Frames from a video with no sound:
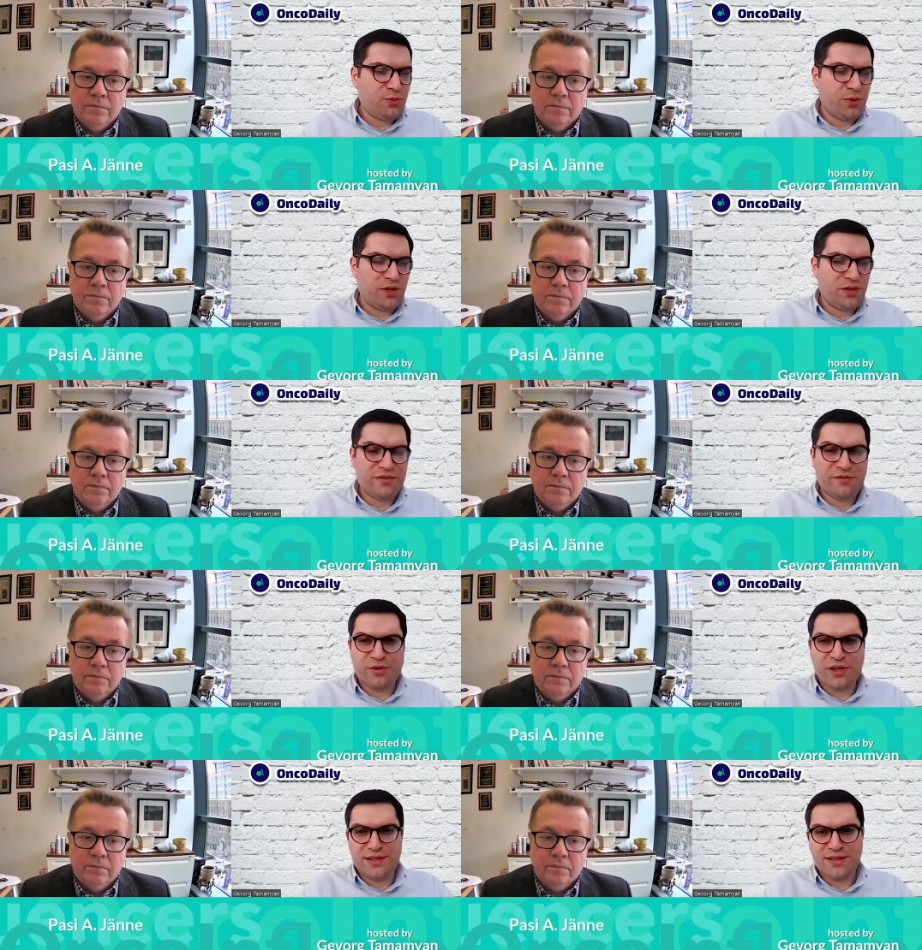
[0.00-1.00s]
Speaker 1: who should we
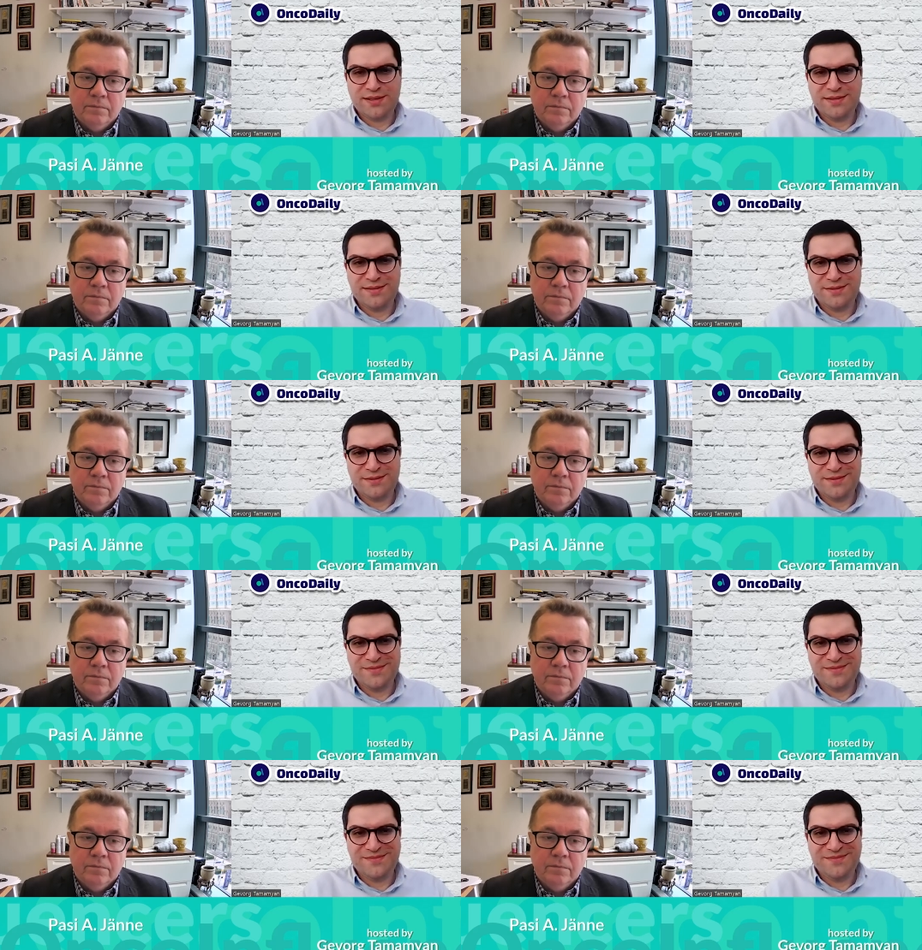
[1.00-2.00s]
interview next?
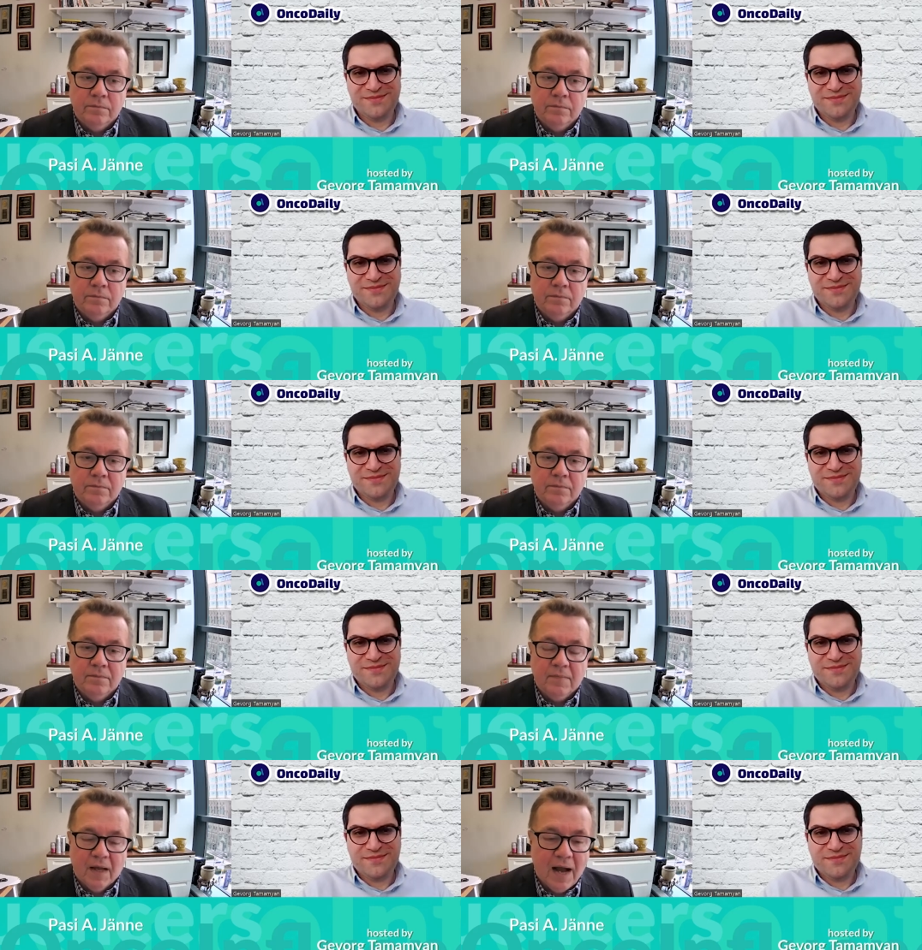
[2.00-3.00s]

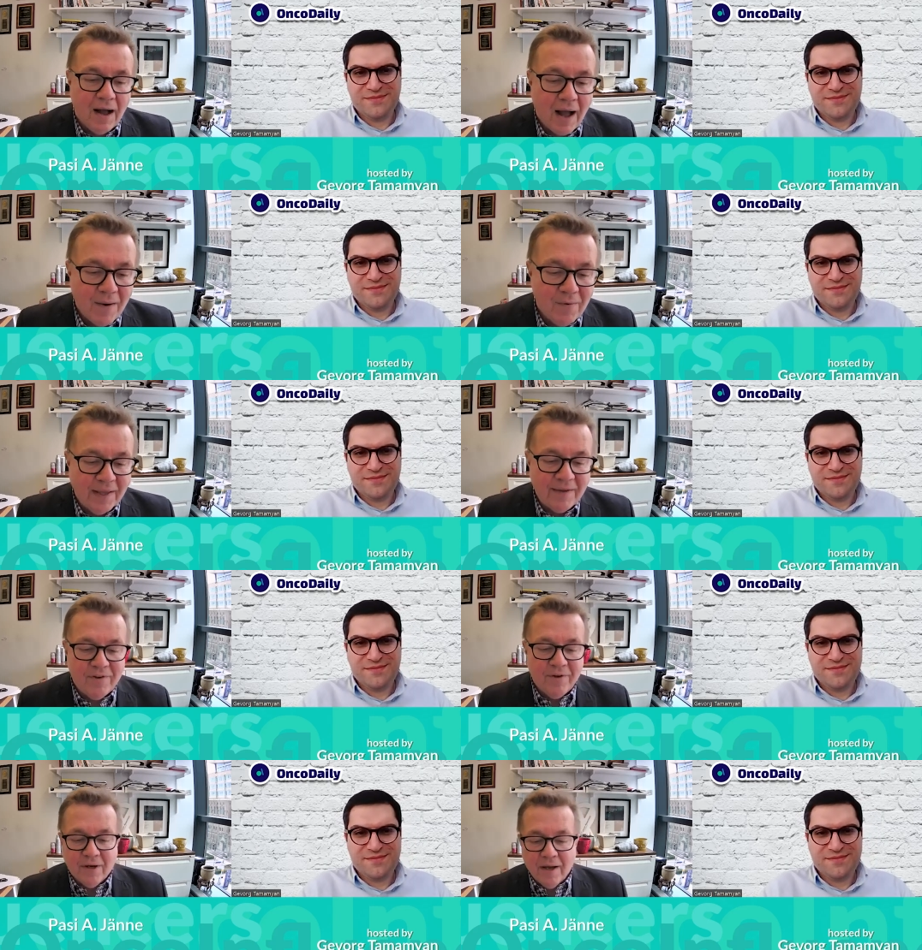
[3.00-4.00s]
Speaker 2: Uh, I will give
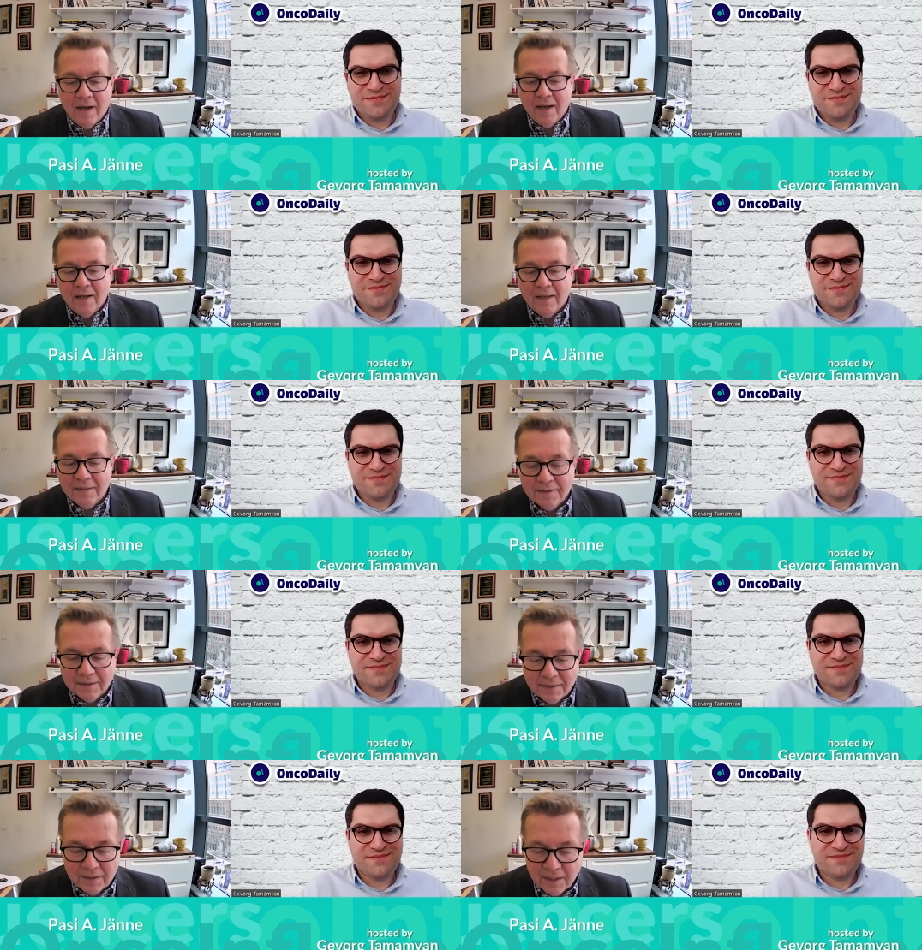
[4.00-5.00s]
you uh,
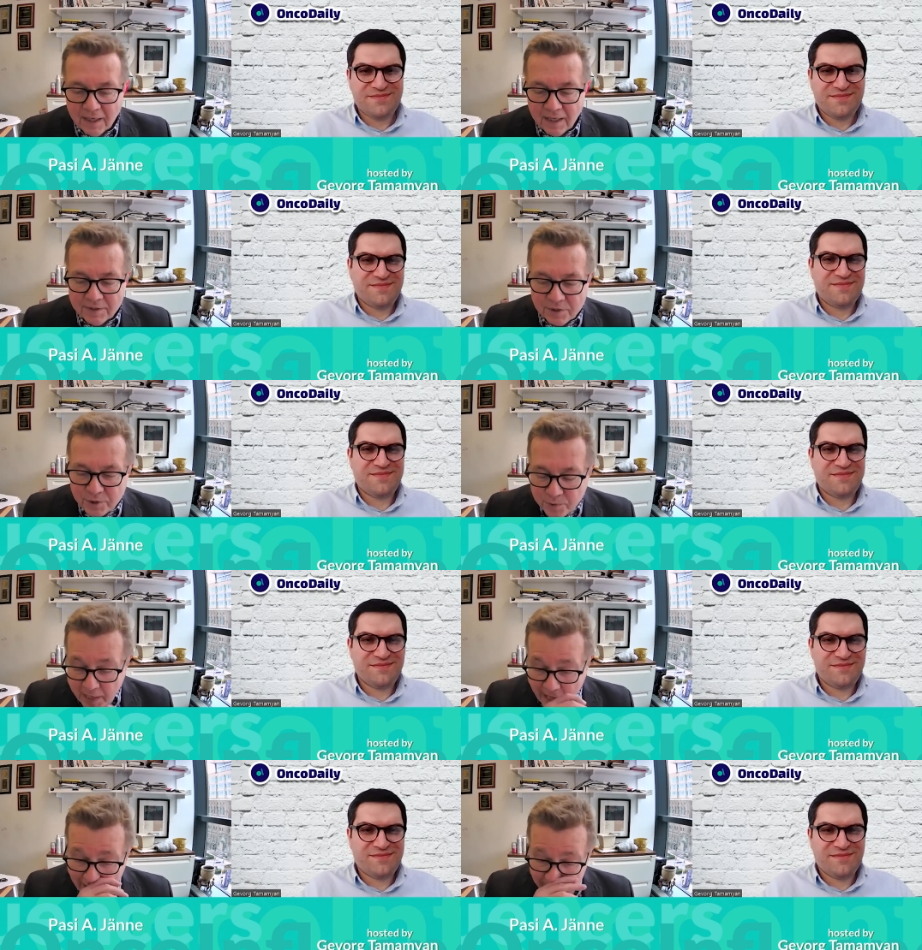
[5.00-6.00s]
uh, two
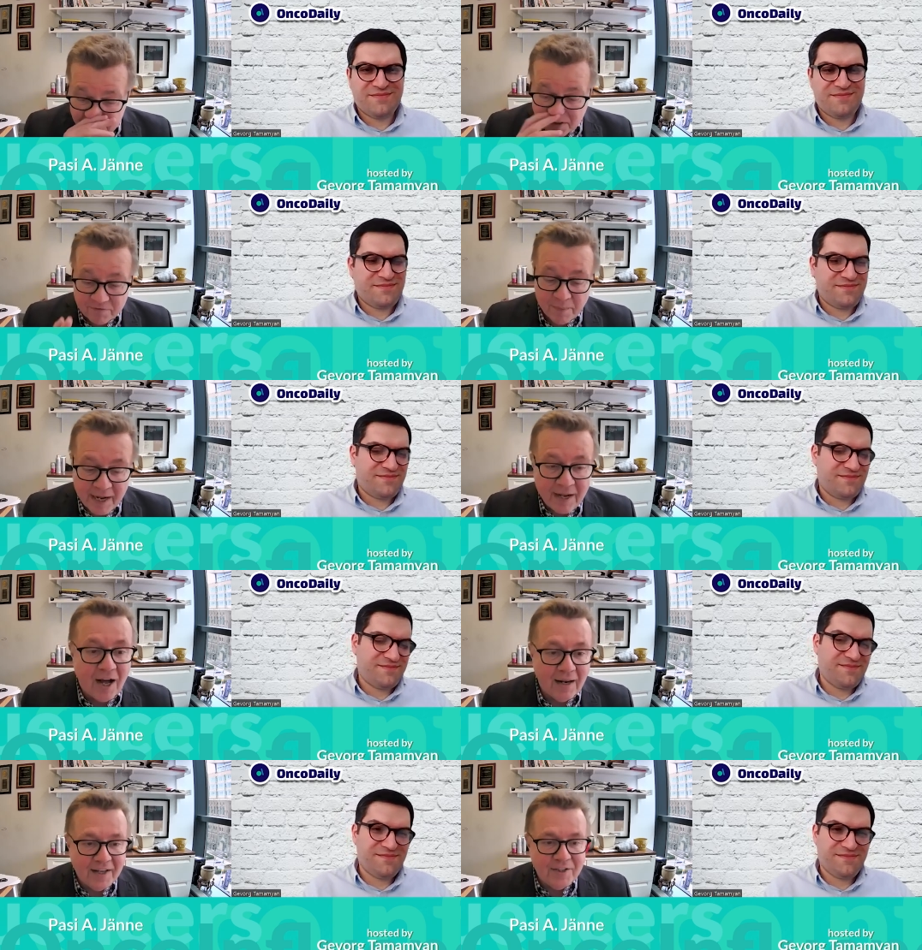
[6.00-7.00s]
names of my
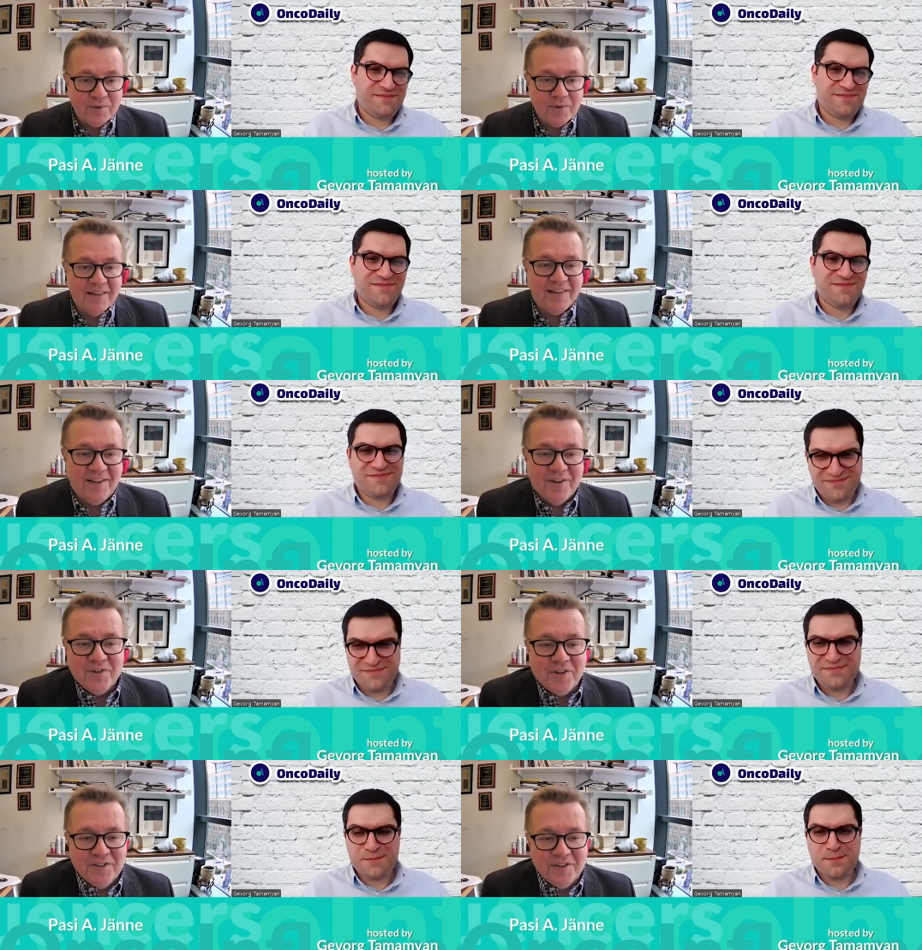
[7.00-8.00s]
colleagues who I think you should
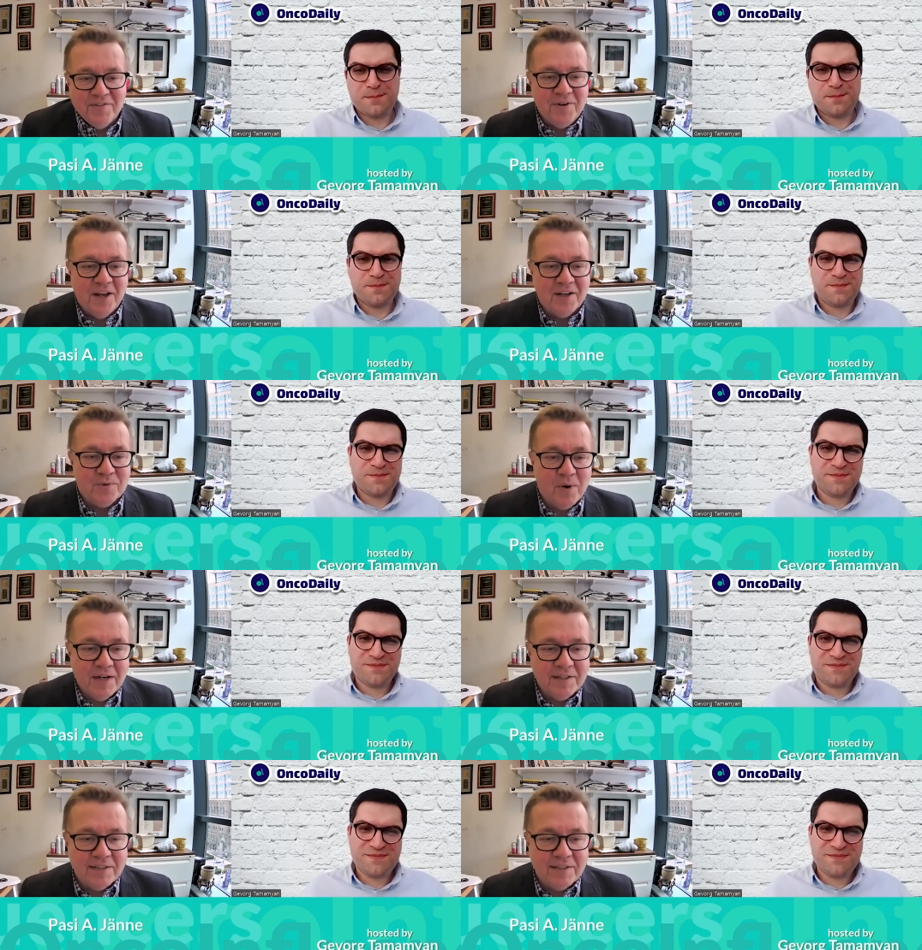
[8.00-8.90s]
interview next. One is